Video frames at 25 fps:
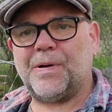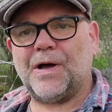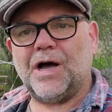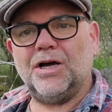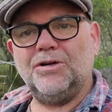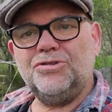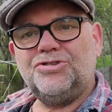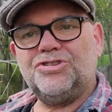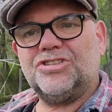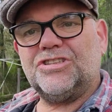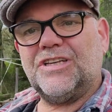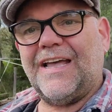
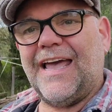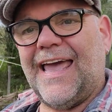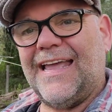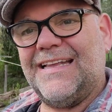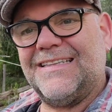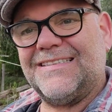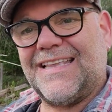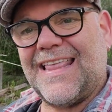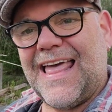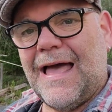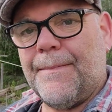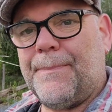posts,
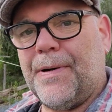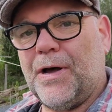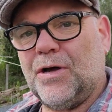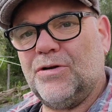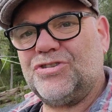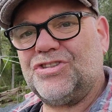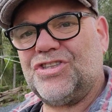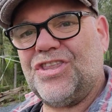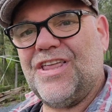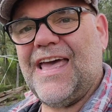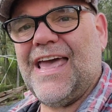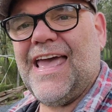hence that
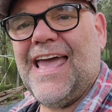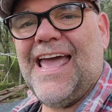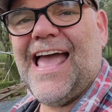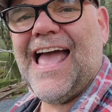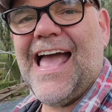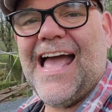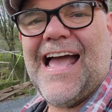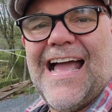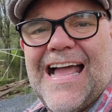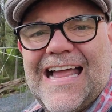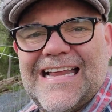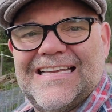post there
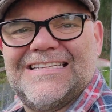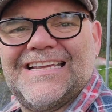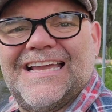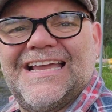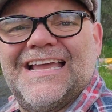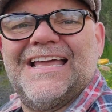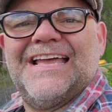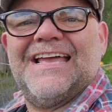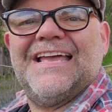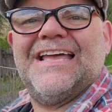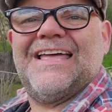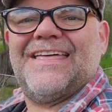and
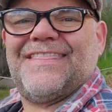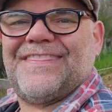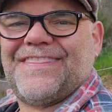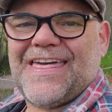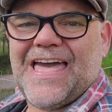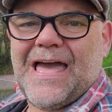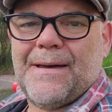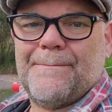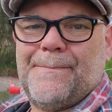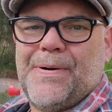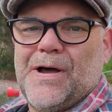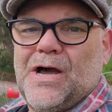
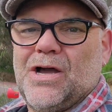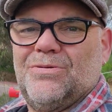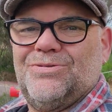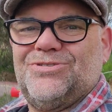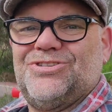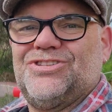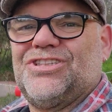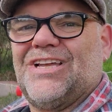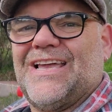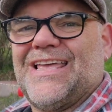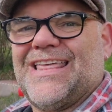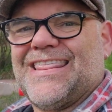that
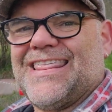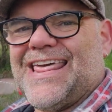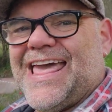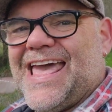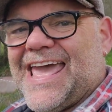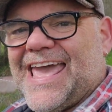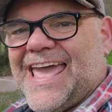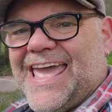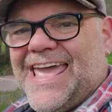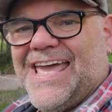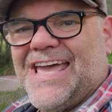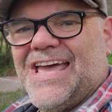post
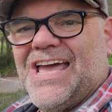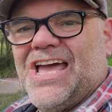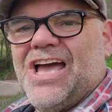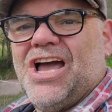there,